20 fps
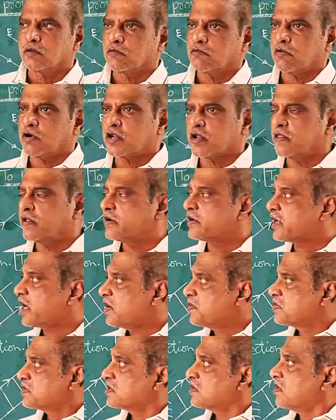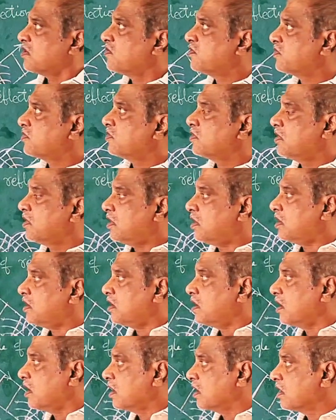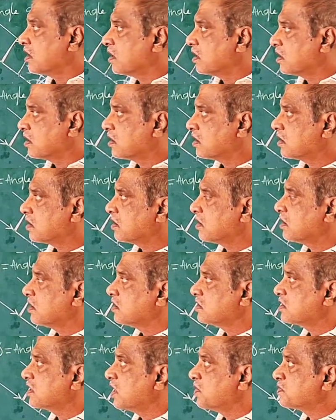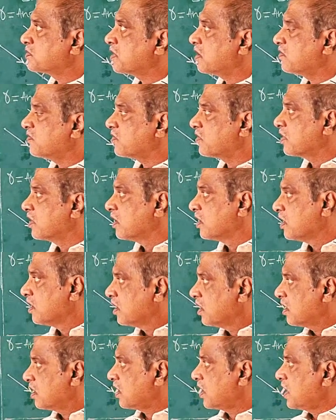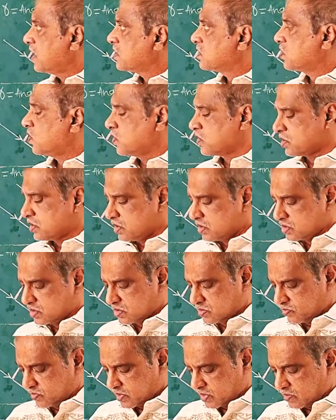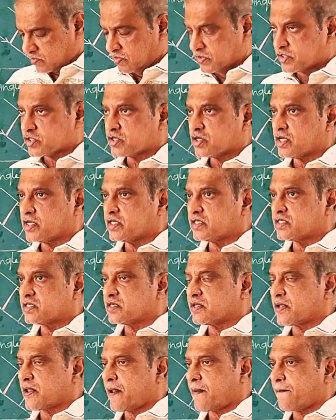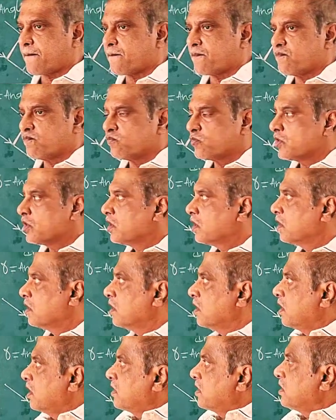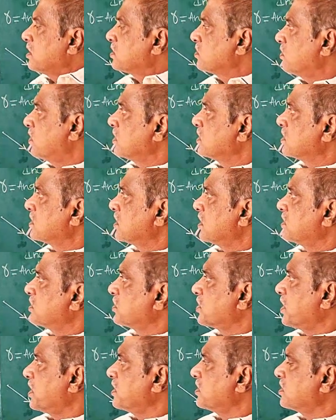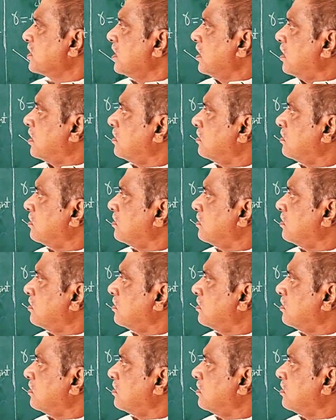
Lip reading: What are the types of shapes of light sources you can visualize? It is one such case.